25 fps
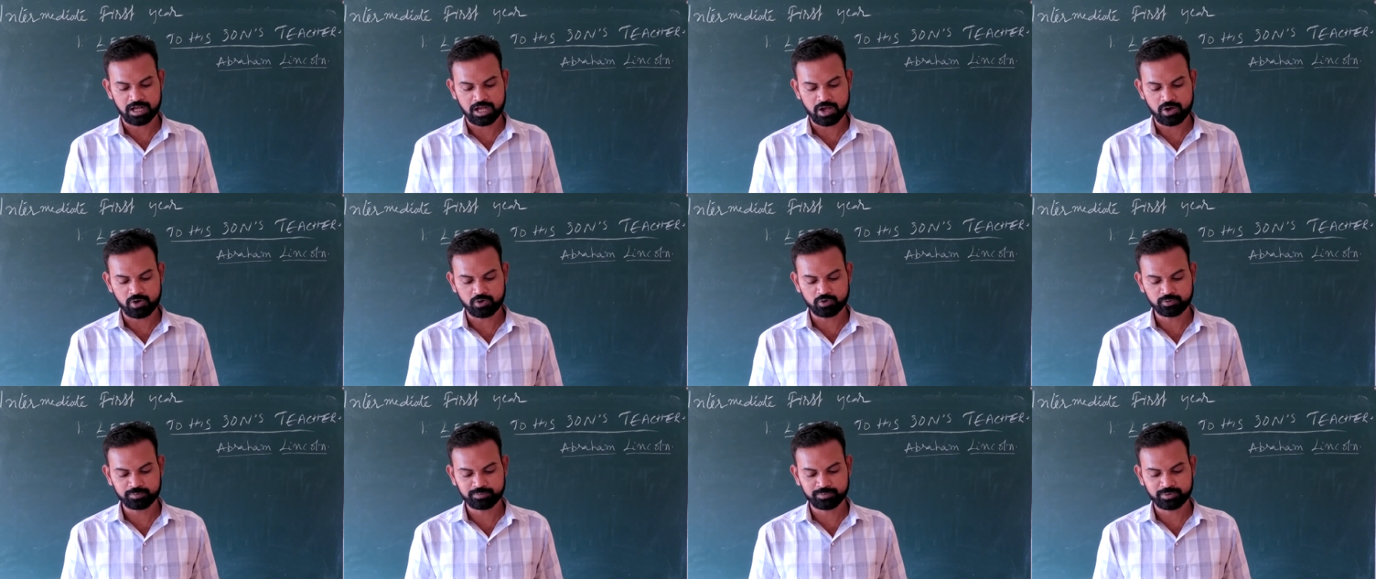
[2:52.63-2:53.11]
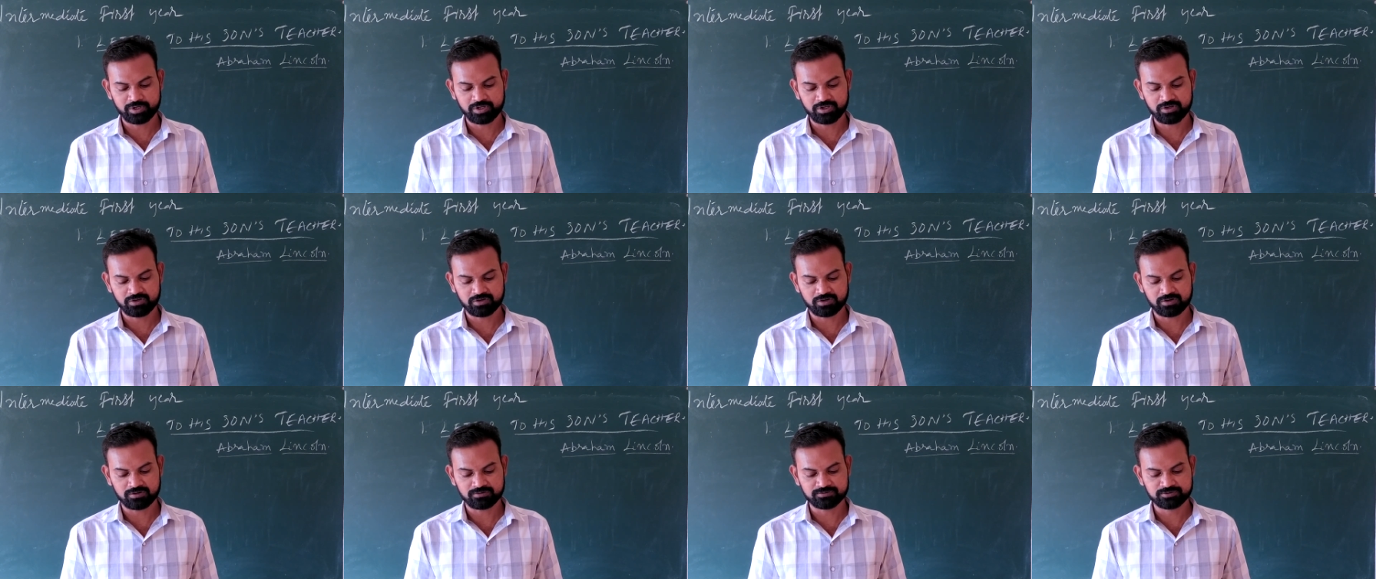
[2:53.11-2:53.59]
outbreak
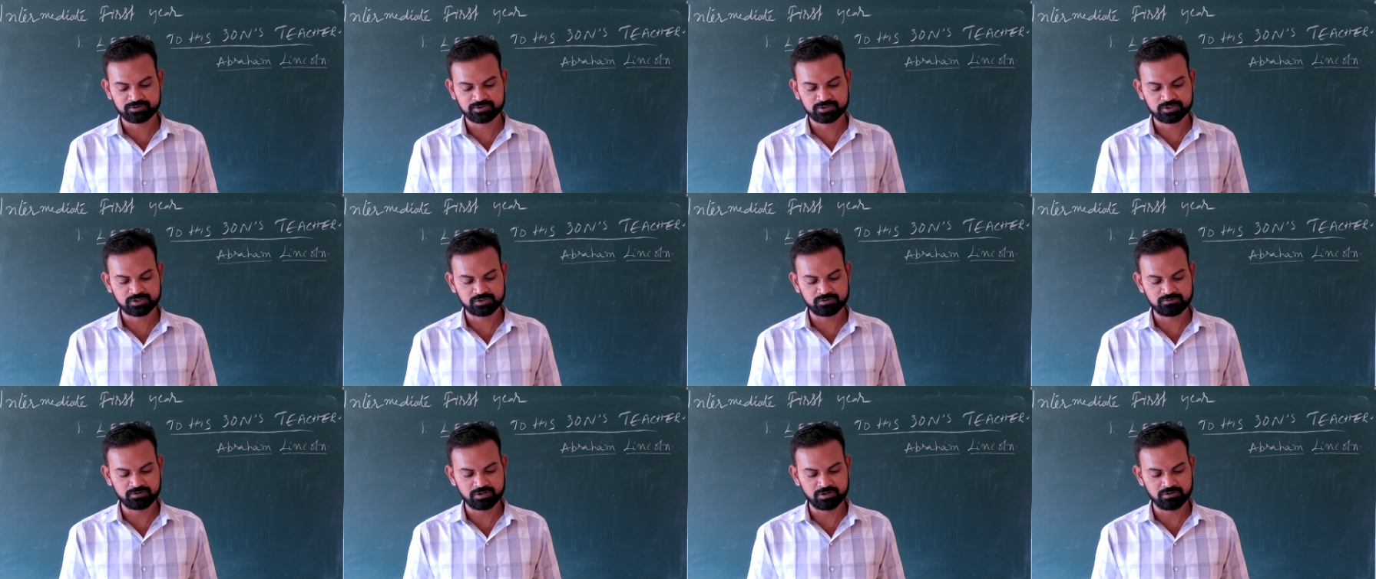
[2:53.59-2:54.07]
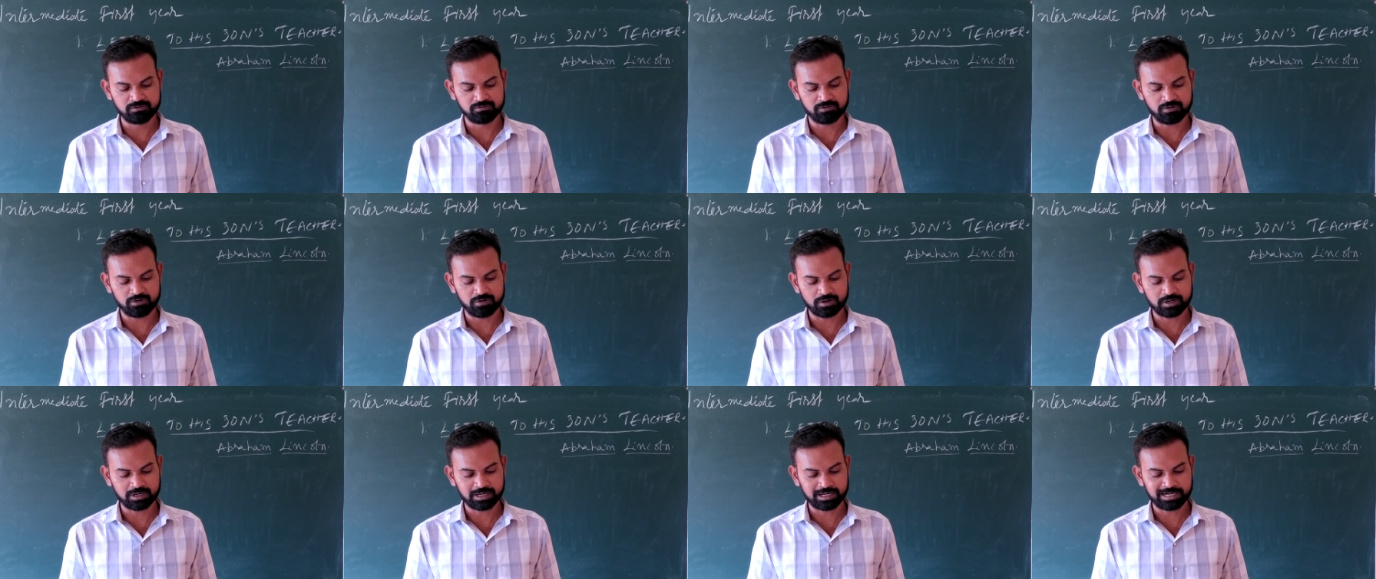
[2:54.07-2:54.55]
of Civil
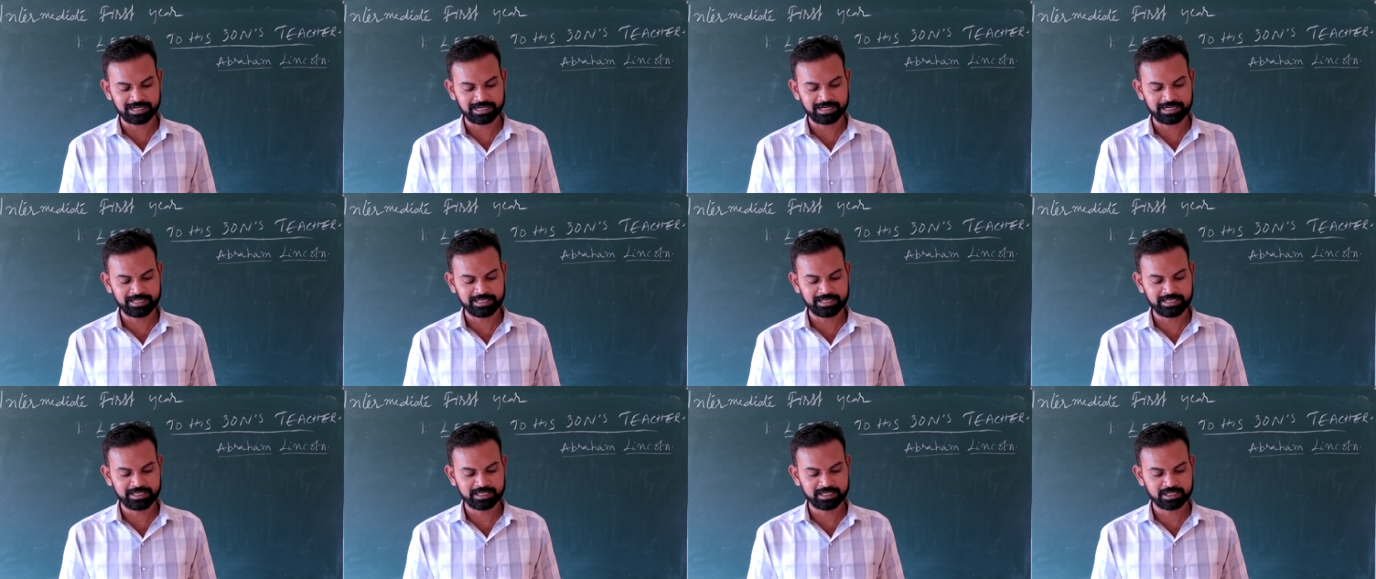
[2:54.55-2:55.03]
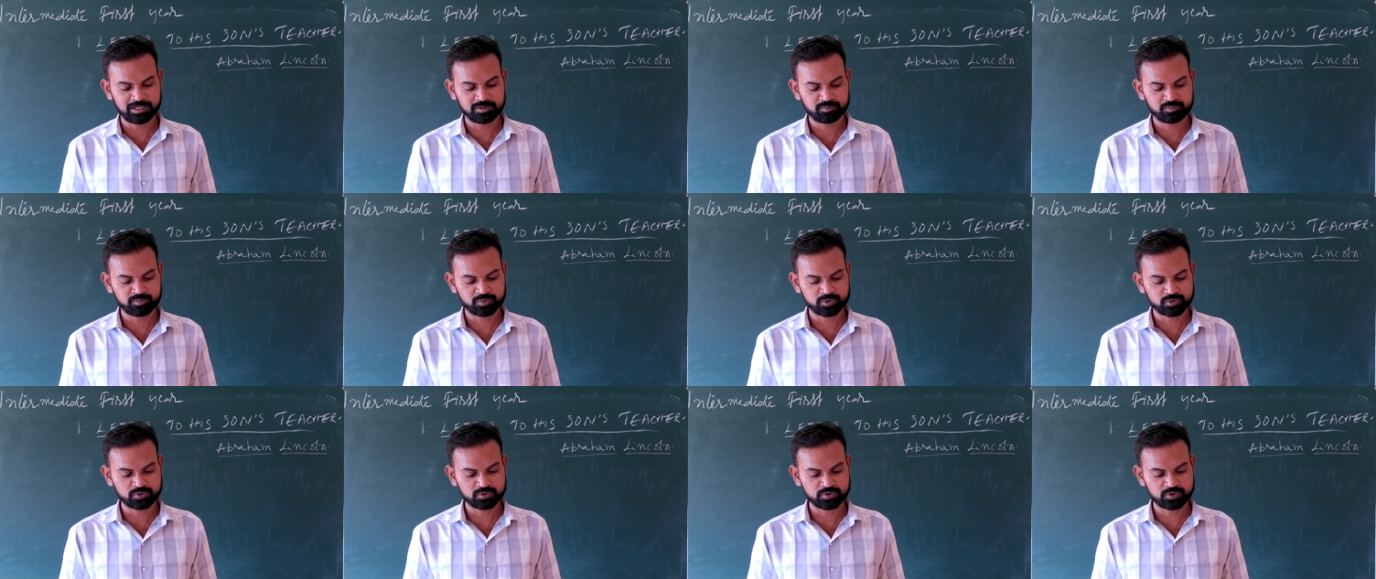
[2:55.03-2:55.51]
War, Lincoln
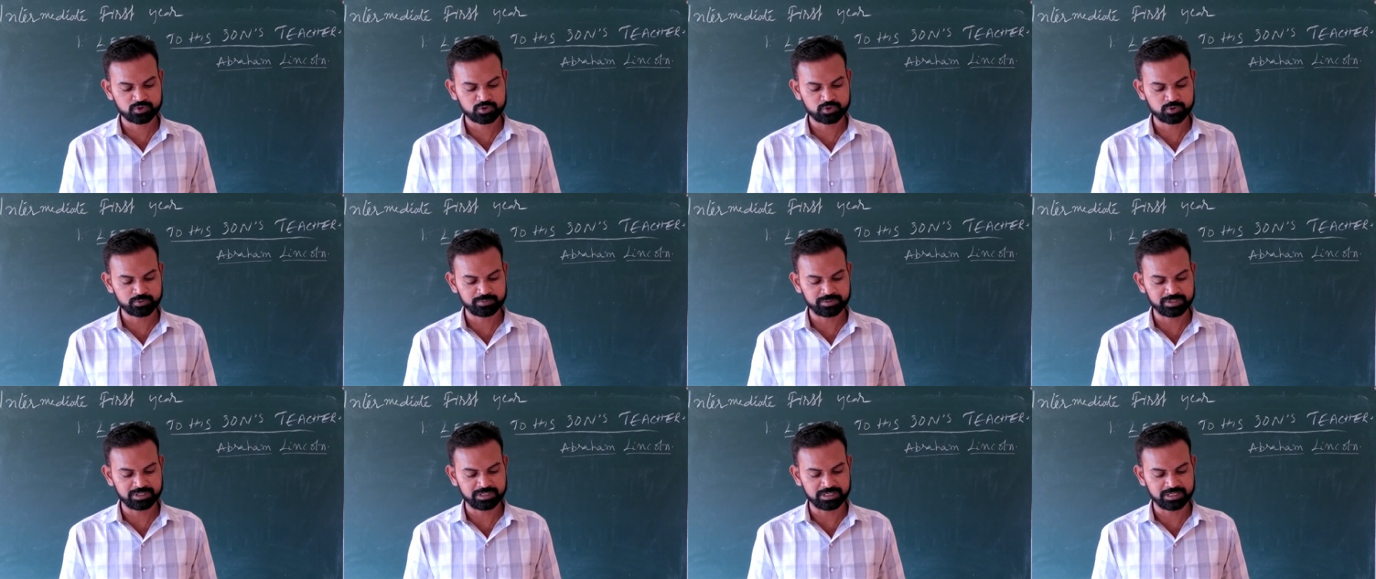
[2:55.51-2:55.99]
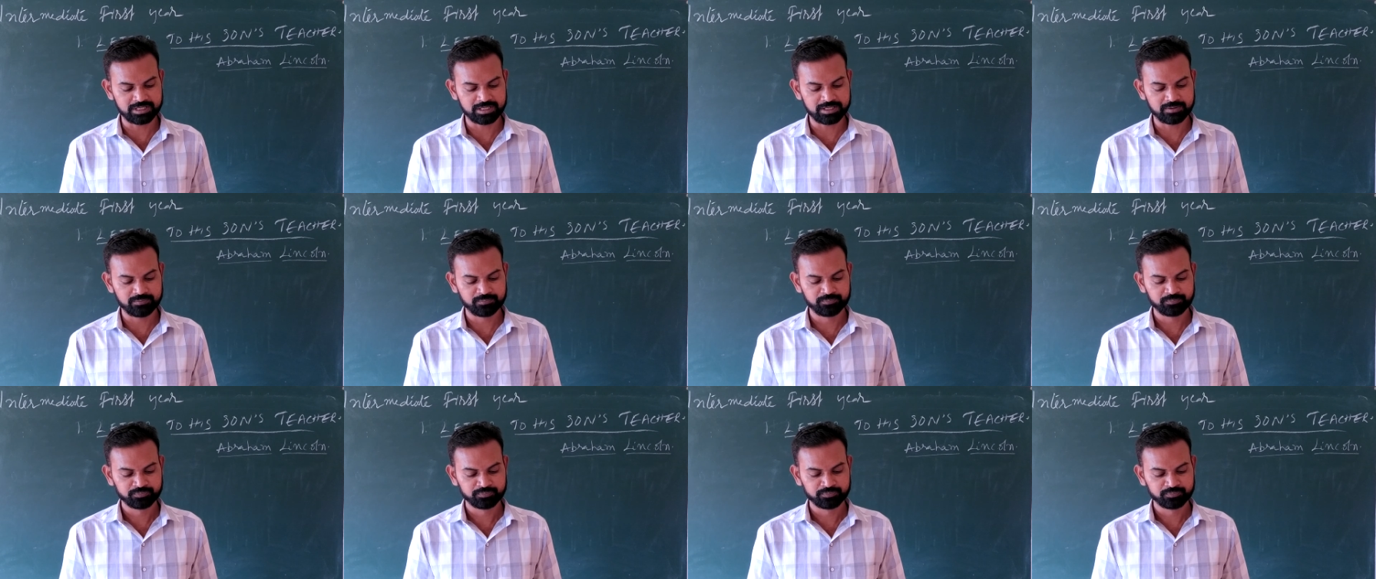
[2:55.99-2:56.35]
proved to be a